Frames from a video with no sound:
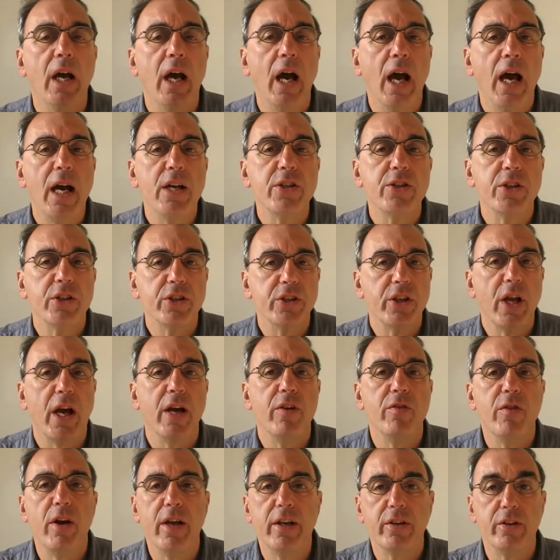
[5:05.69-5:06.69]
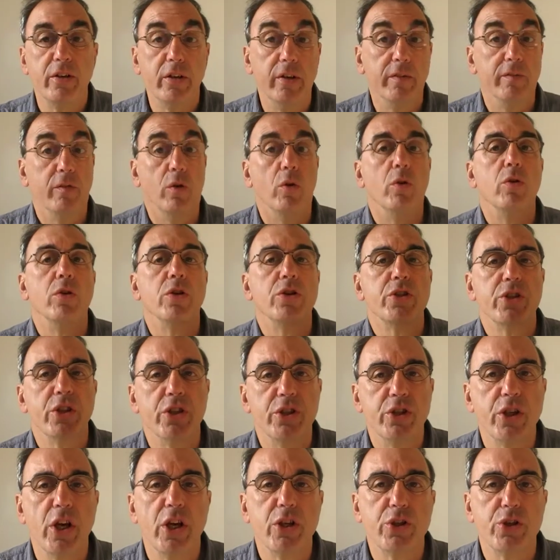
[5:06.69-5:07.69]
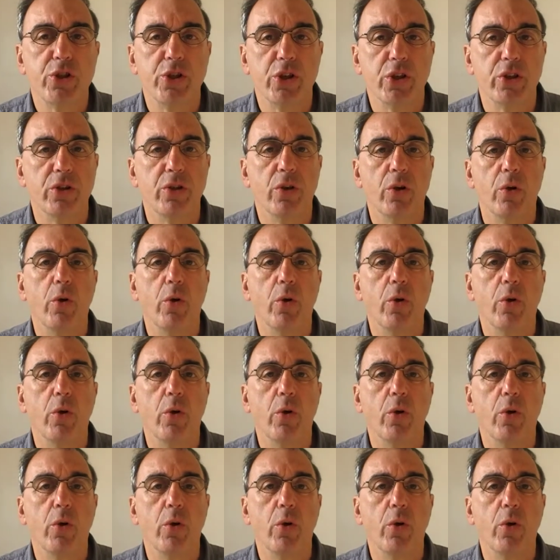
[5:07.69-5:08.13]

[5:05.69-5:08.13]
as a directive or a suggestion